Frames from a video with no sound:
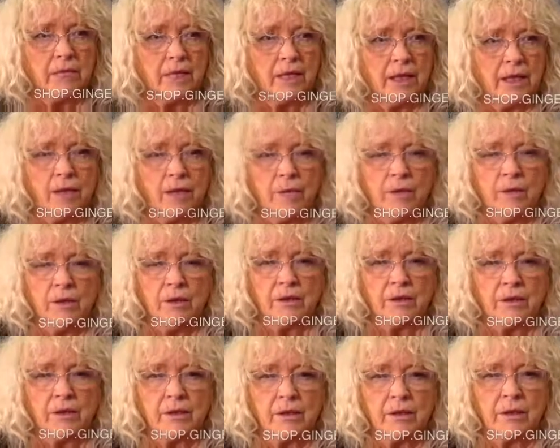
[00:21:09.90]
and they want
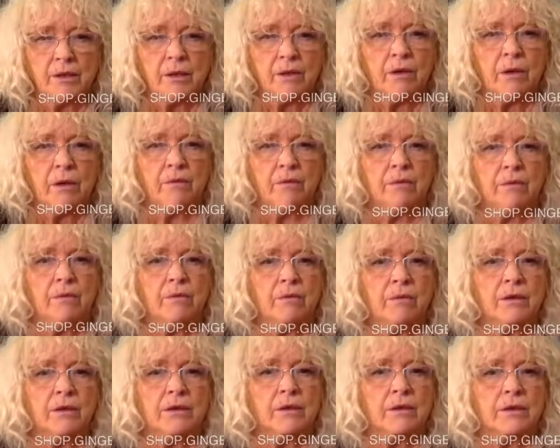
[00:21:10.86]
us this whoever
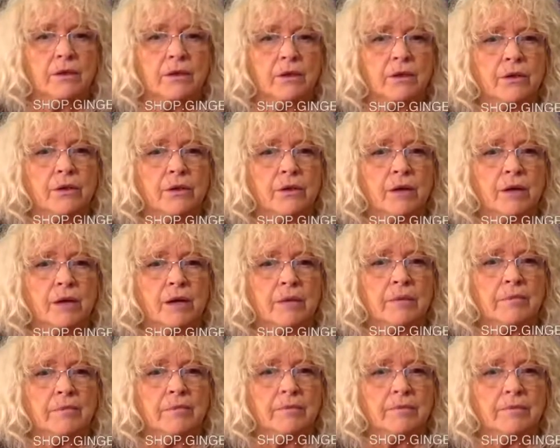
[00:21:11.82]
wants to
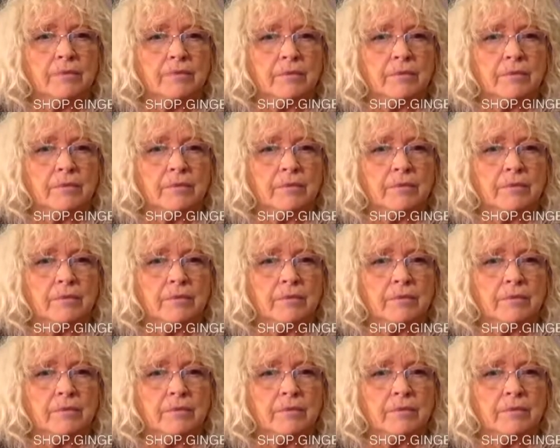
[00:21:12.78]
um,